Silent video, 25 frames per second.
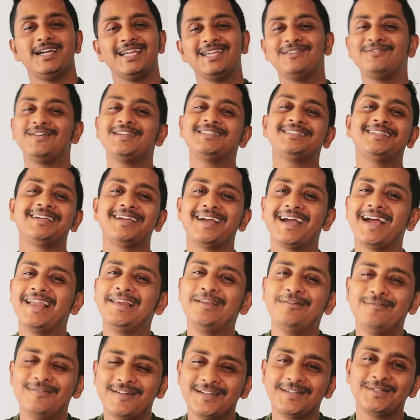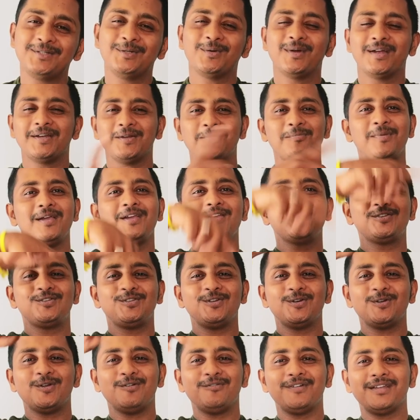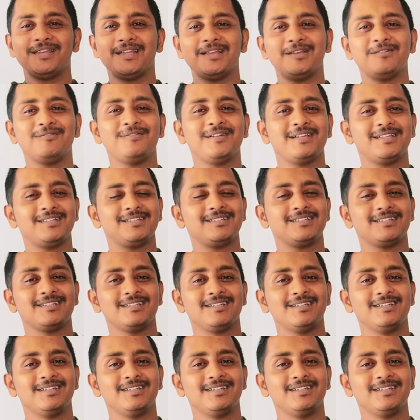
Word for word: If I say elephant, you get a picture of an elephant.